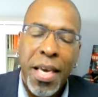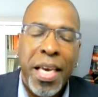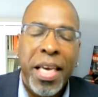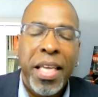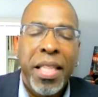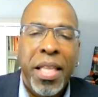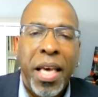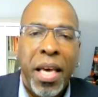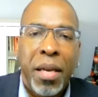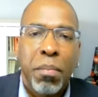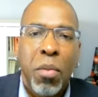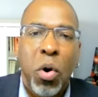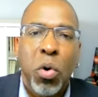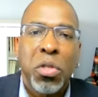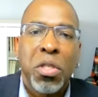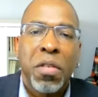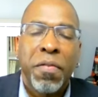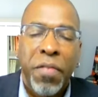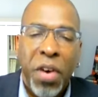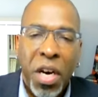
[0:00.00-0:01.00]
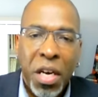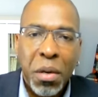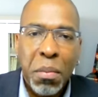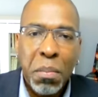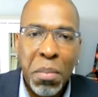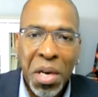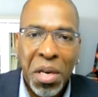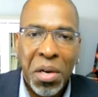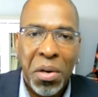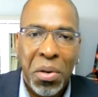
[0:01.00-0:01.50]
in that most
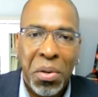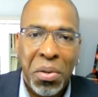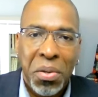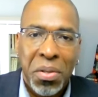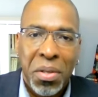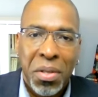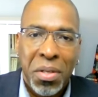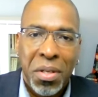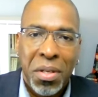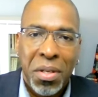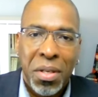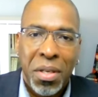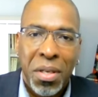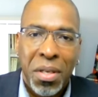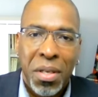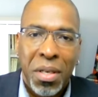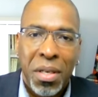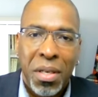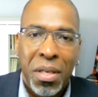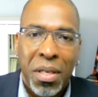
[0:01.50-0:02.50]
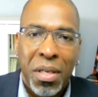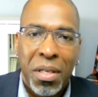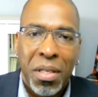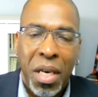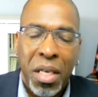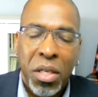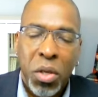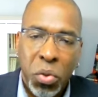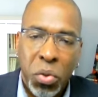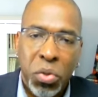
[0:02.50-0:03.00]
fundamental
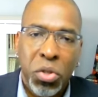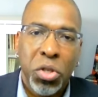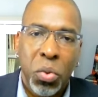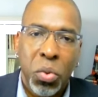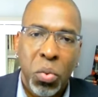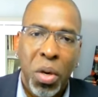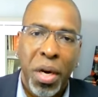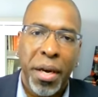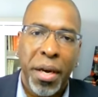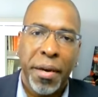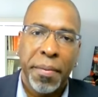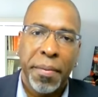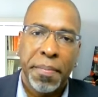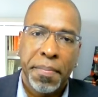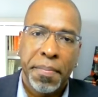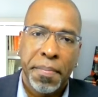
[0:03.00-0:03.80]
yet crucial way.